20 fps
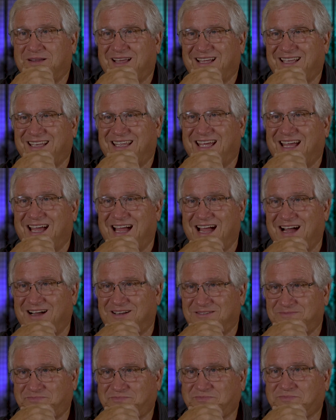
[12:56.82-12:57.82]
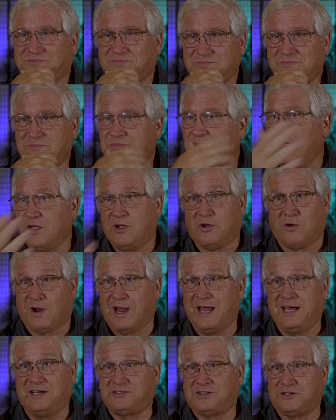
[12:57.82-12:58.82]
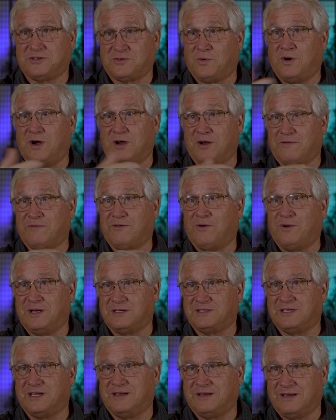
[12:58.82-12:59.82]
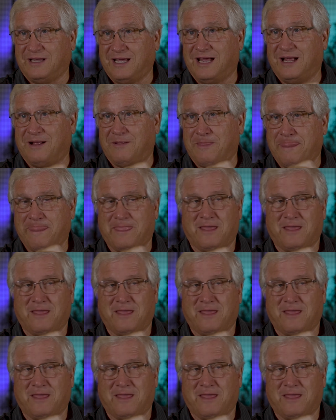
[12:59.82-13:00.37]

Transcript: Yeah. Grace is wonderful, isn't it? Yeah.